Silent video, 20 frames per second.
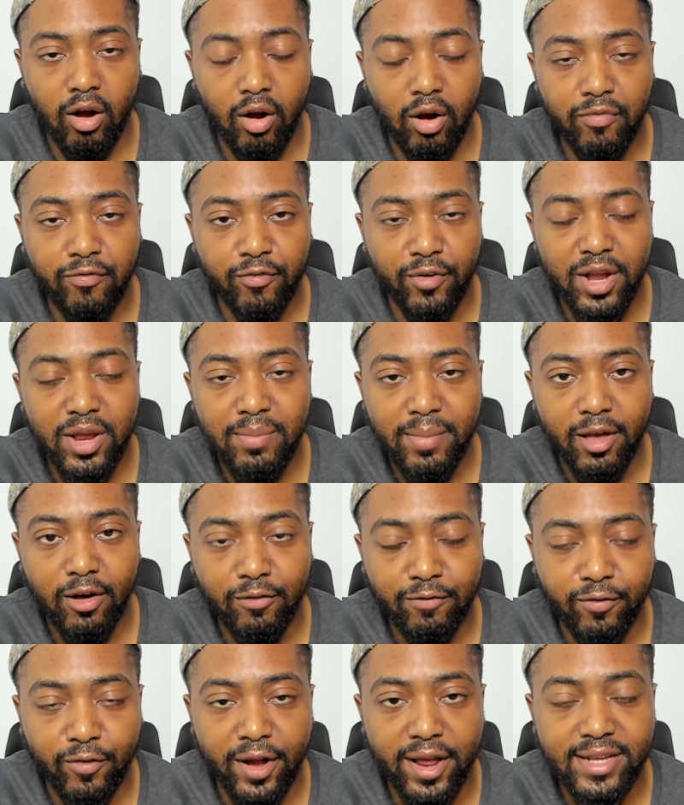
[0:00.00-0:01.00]
her
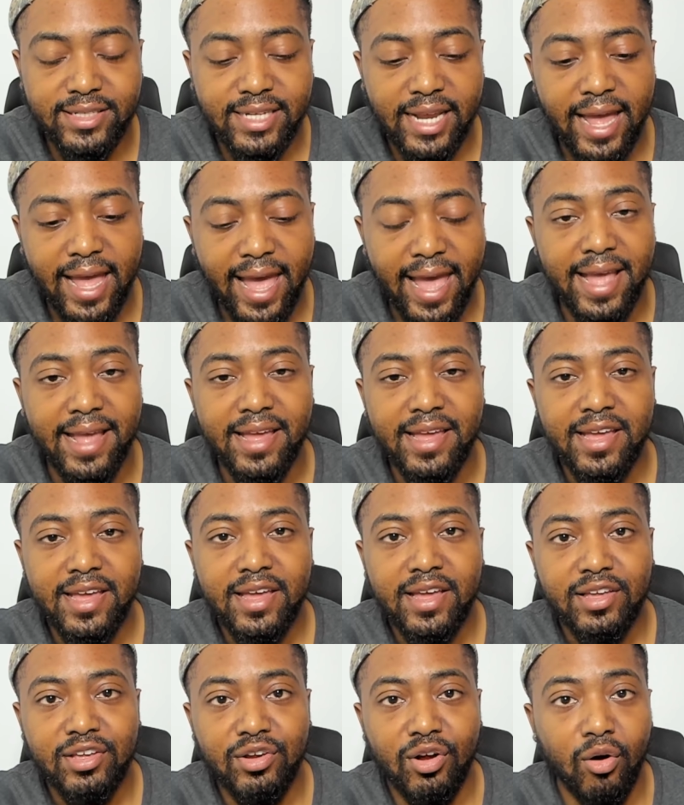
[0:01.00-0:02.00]
female friends, that hey,
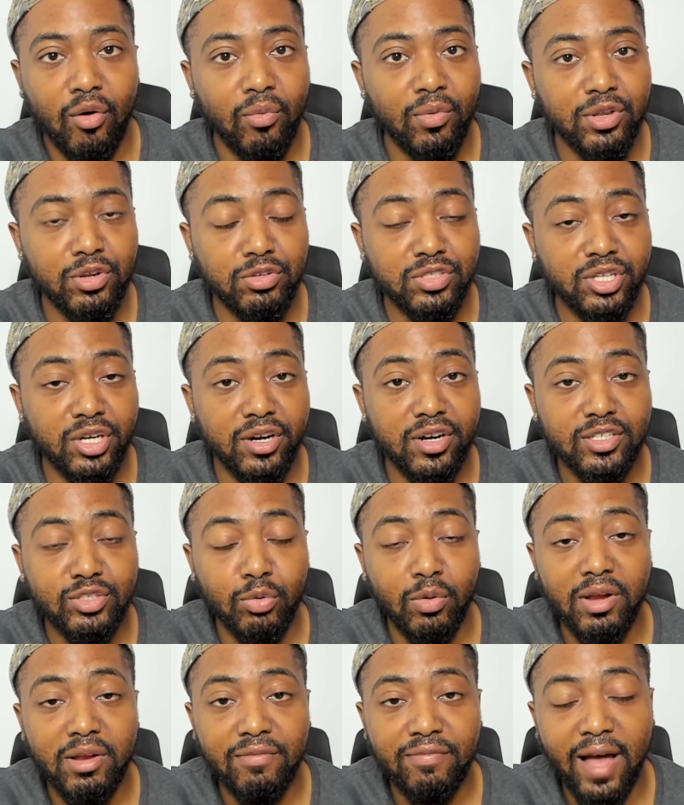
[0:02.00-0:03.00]
you know, when you turn
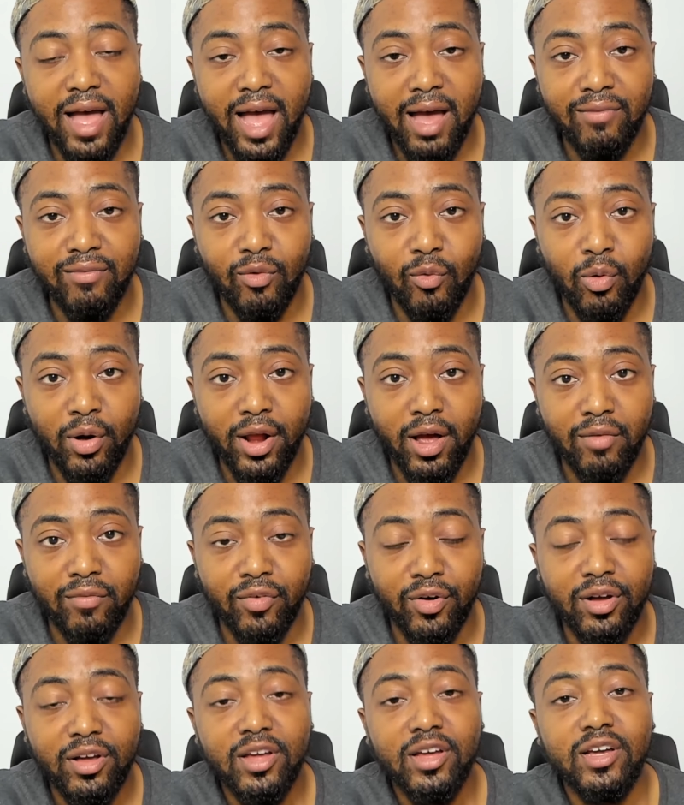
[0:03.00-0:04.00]
25 or
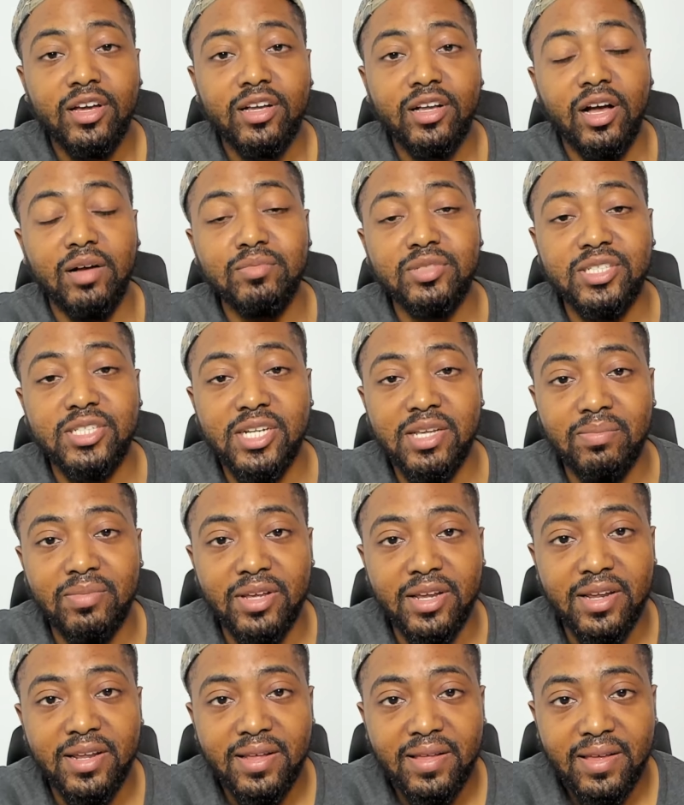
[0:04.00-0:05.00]
whatever, come see
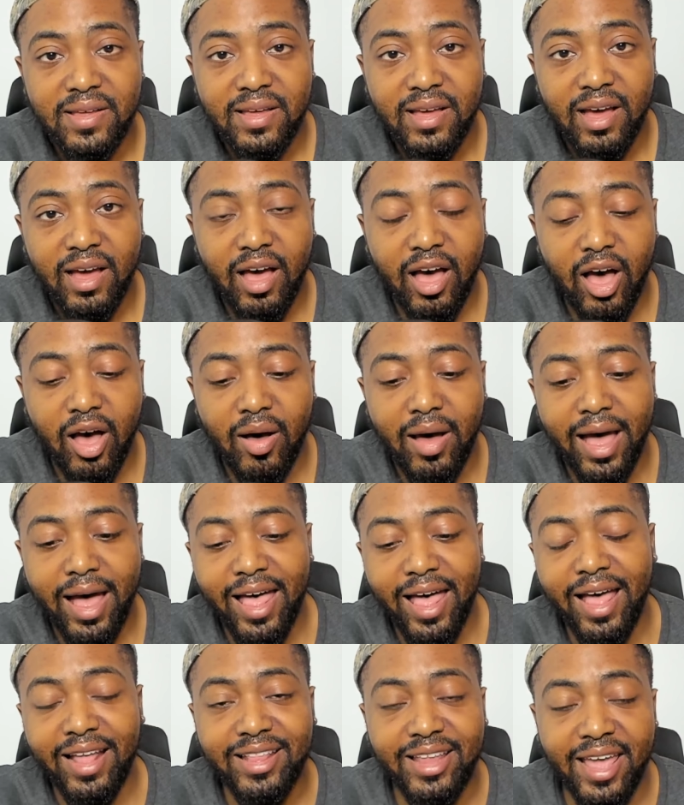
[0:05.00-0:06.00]
me uh,
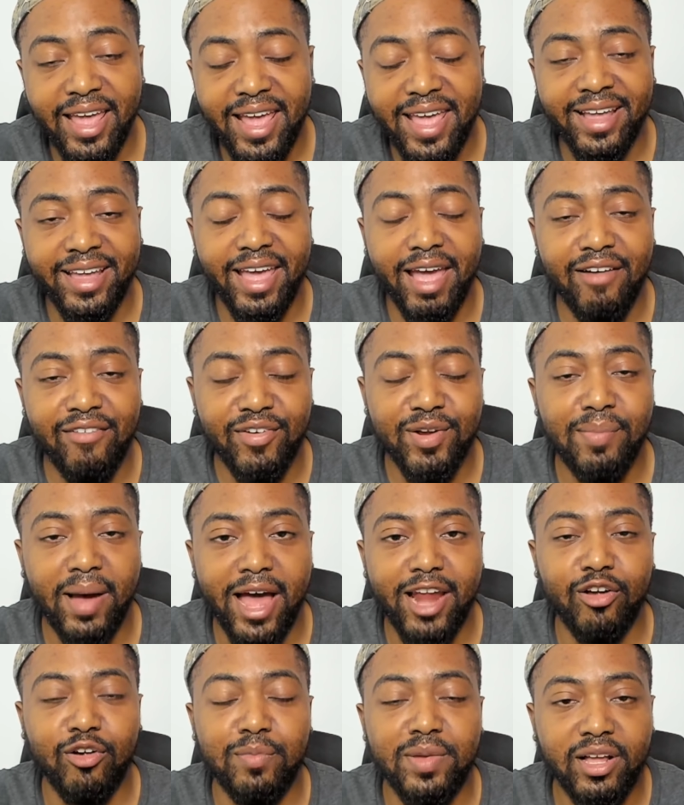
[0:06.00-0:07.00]
I think
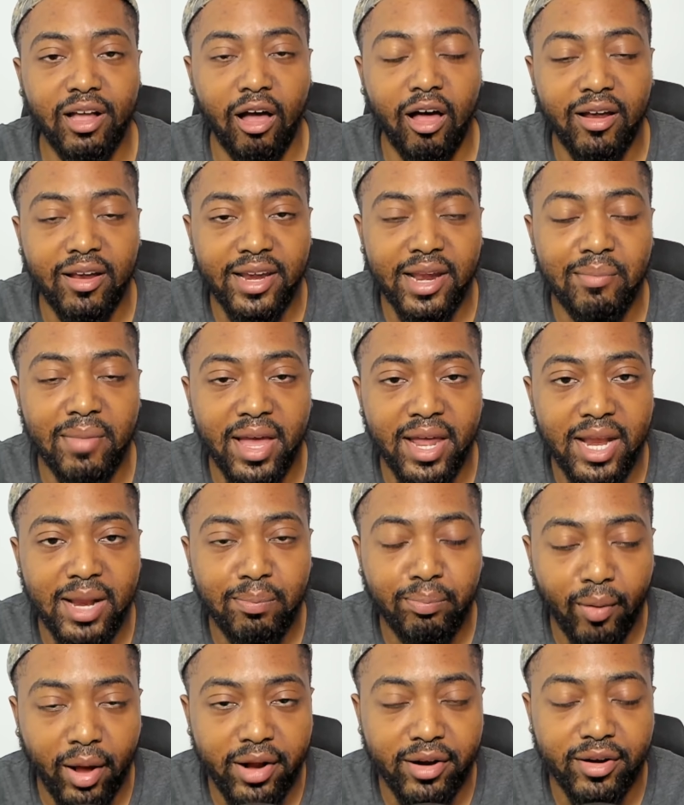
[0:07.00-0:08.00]
everybody would be calling that man a
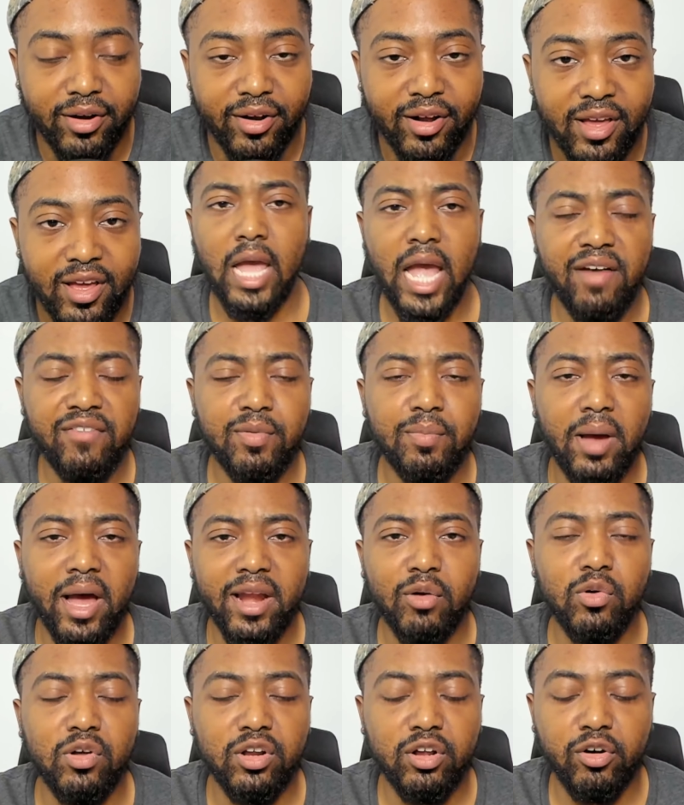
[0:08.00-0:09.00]
predator.
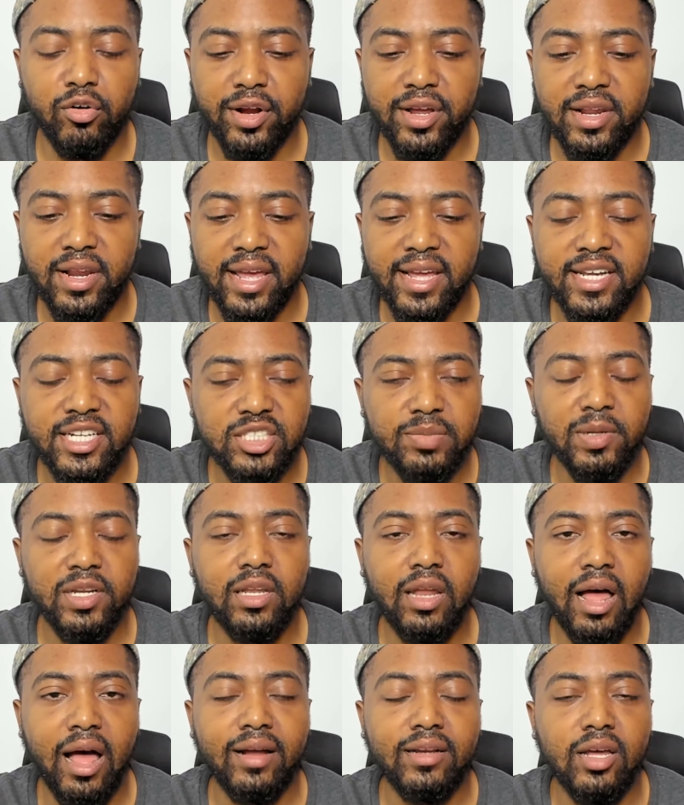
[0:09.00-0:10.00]
Everybody would agree that he should be
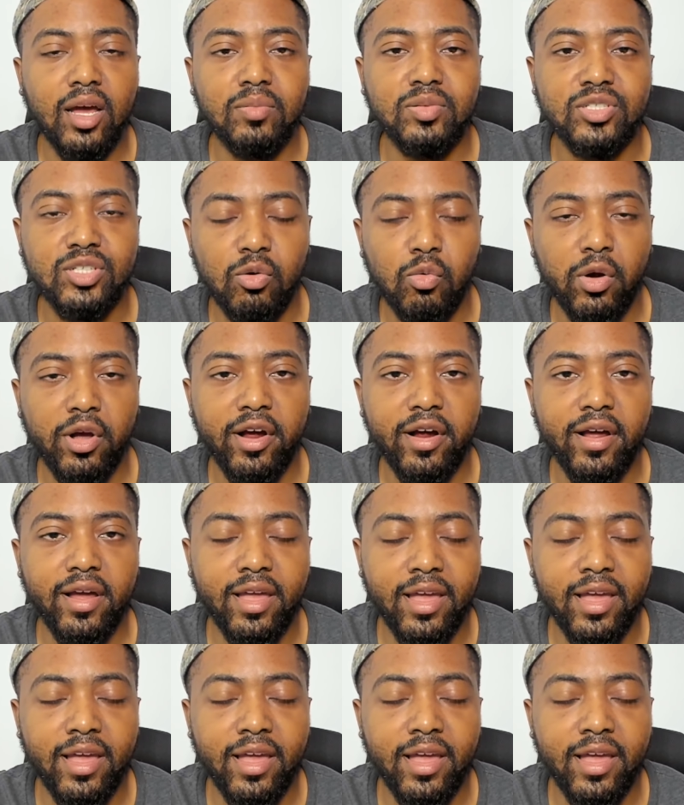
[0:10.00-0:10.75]
locked up somewhere